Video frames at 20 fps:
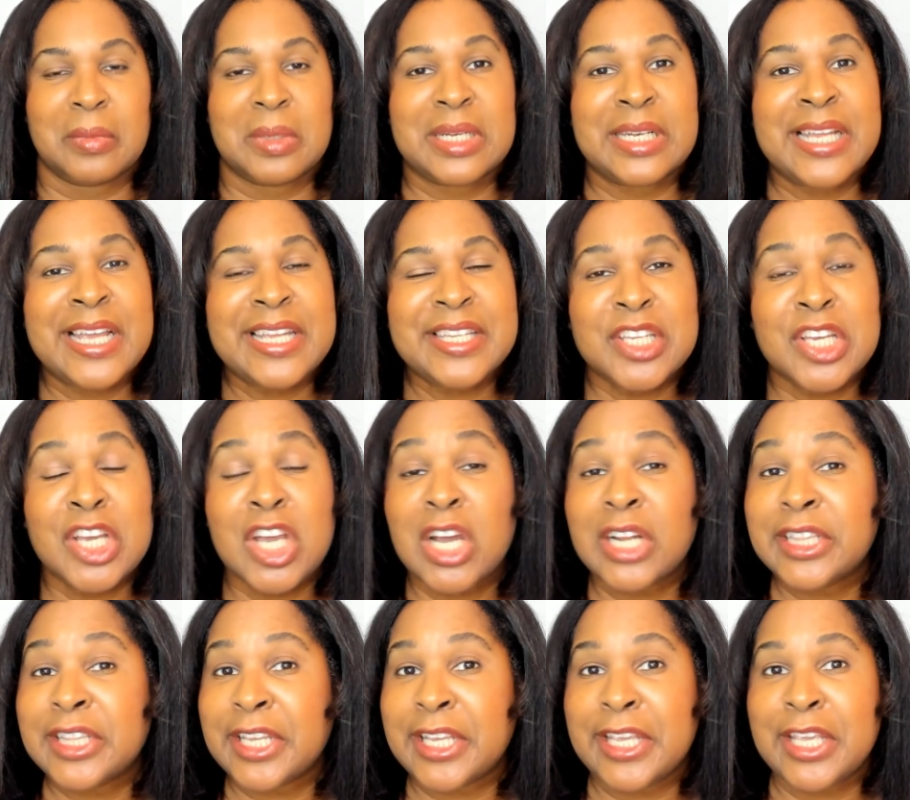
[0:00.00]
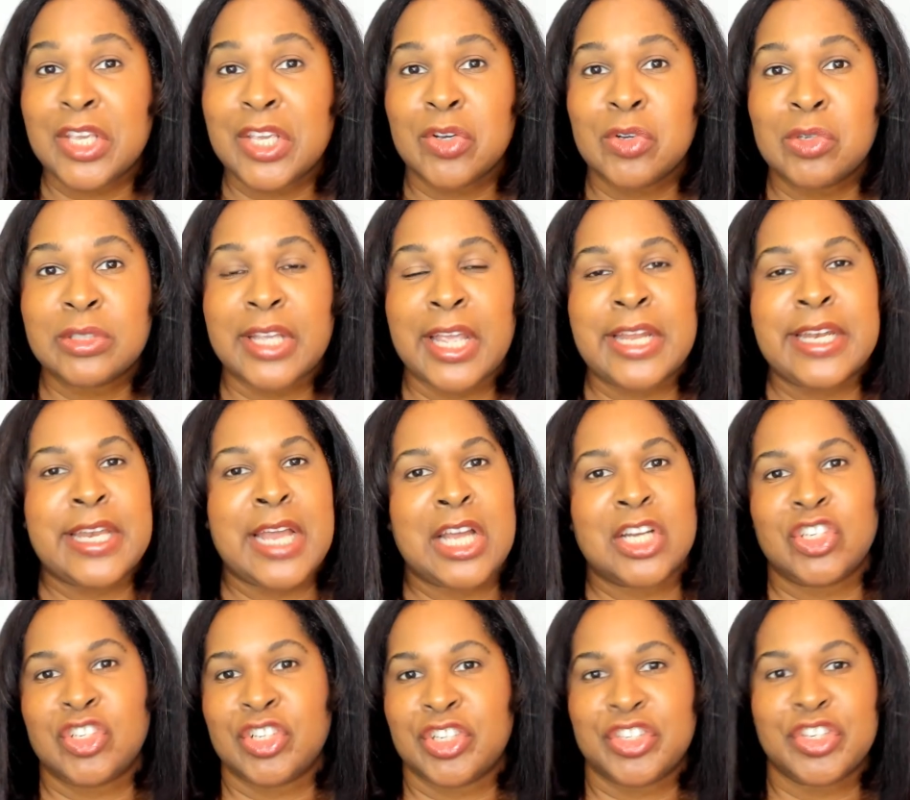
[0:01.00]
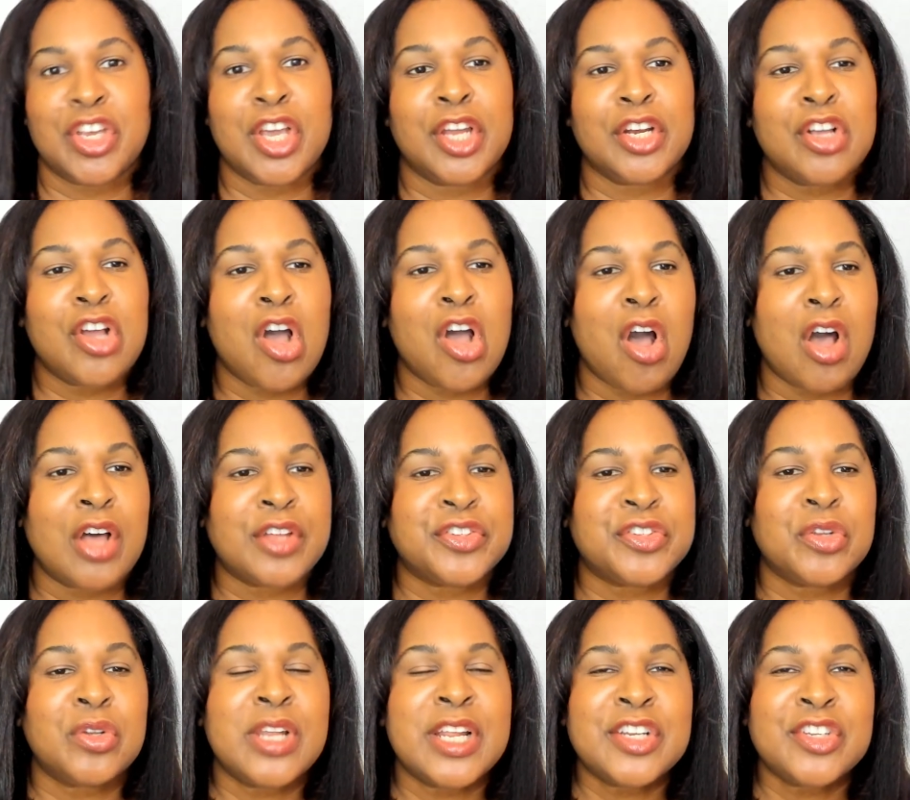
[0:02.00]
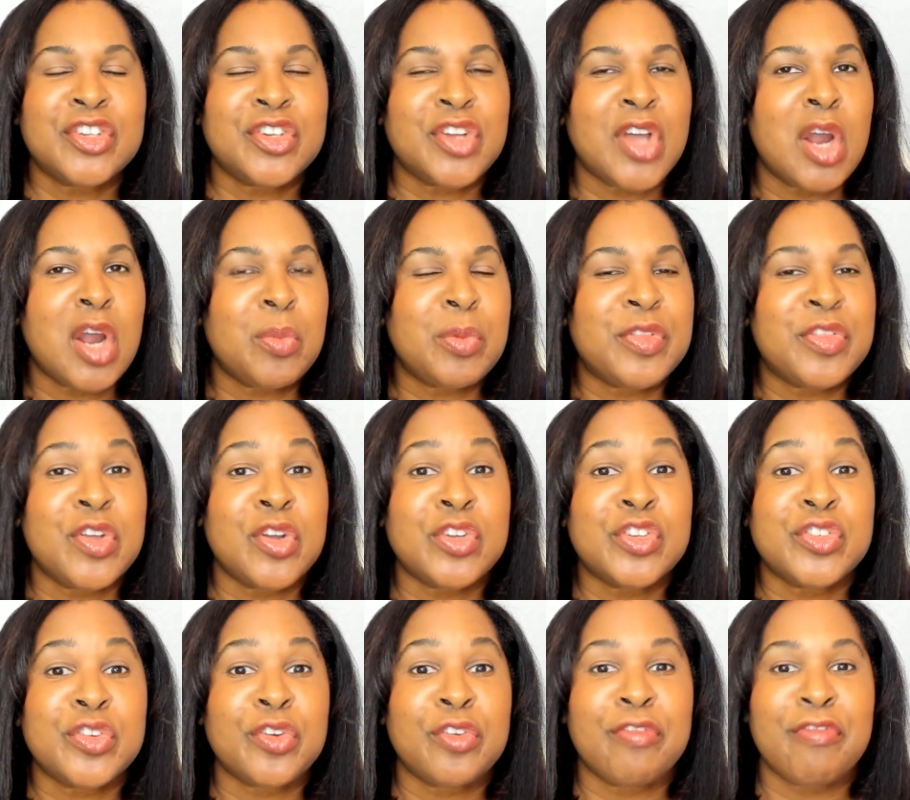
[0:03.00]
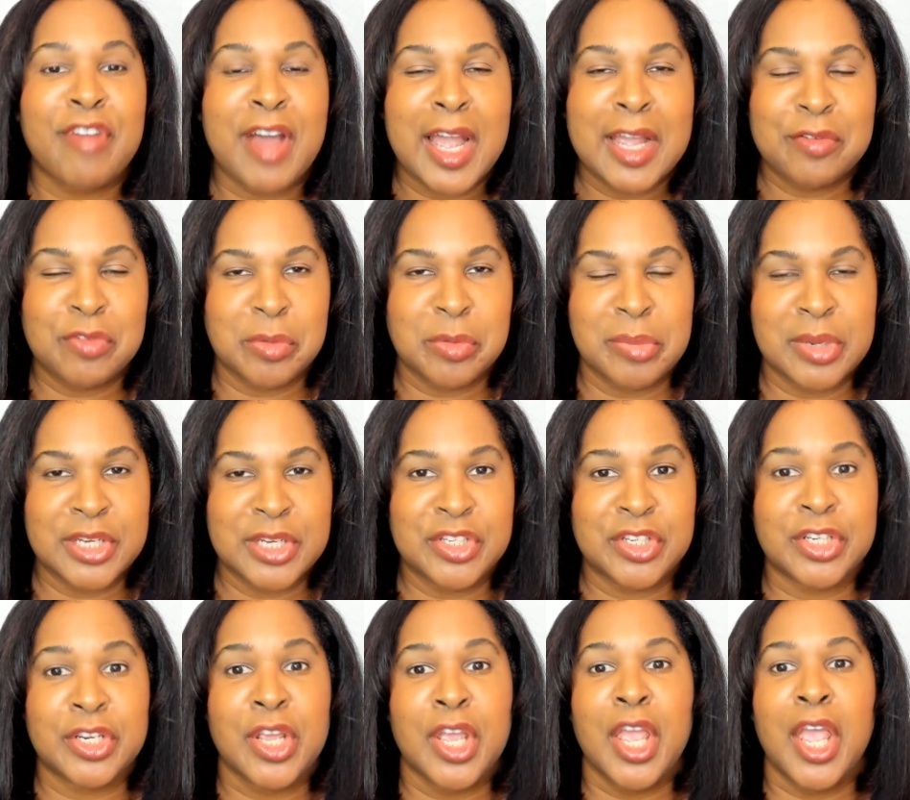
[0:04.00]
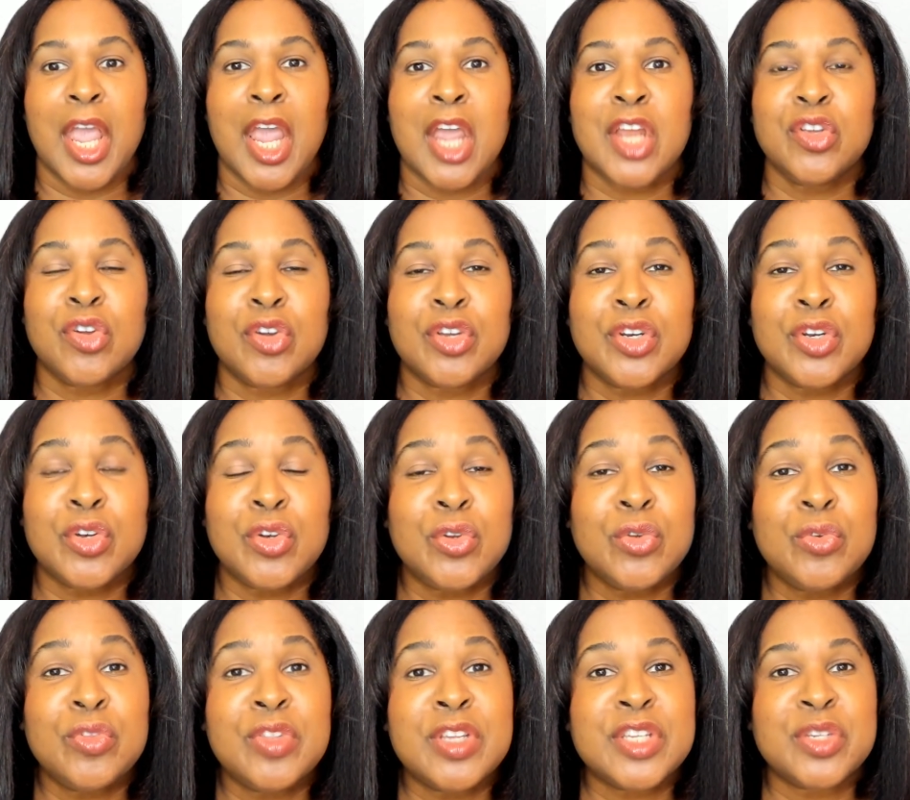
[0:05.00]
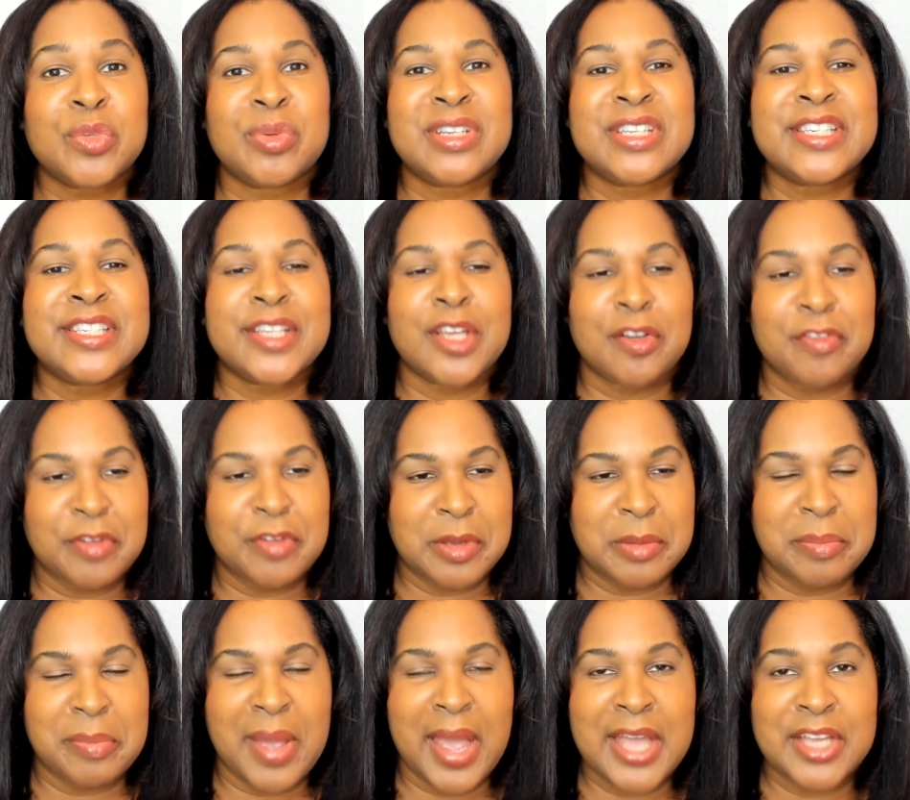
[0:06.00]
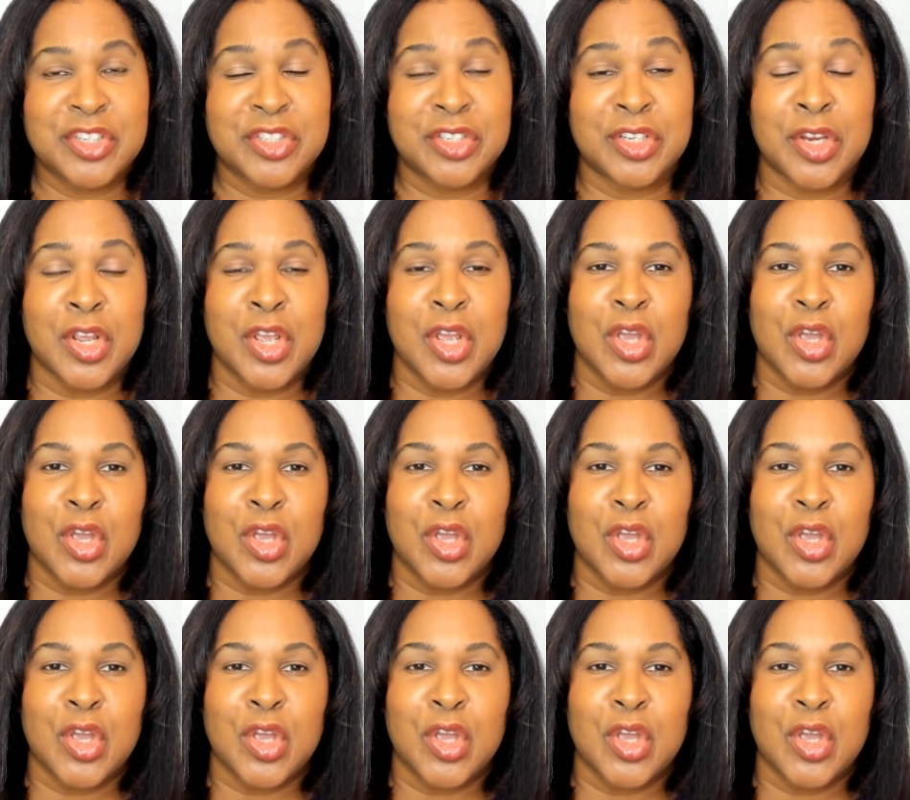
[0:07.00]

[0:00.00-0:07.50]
Let's cut the guilt and not just cut costs. So let's start with your survival budget. And you're going to do this with self-compassion.